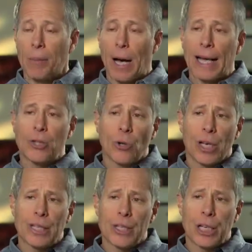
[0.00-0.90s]
I draw
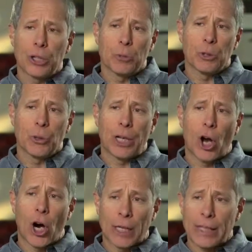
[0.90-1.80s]
a distinction between
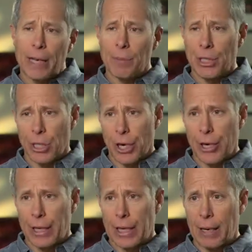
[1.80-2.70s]
archetypes and
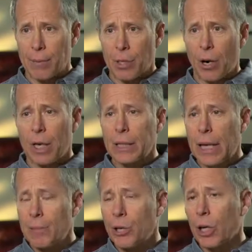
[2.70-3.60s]
stereotypes.
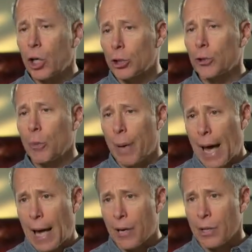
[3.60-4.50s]
Archetypes are cultural
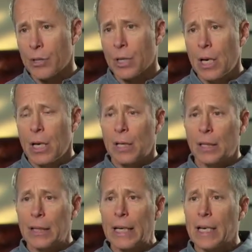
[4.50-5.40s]
patterns
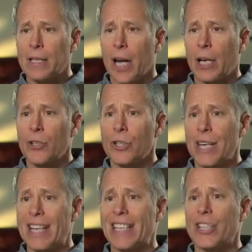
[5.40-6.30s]
that lead us to
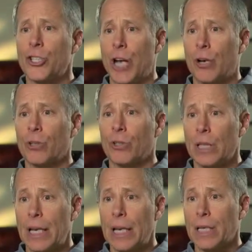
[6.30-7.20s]
understand the general
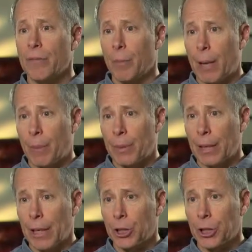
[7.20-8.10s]
needs of a
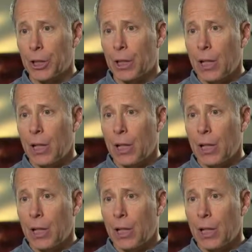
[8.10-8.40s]
population.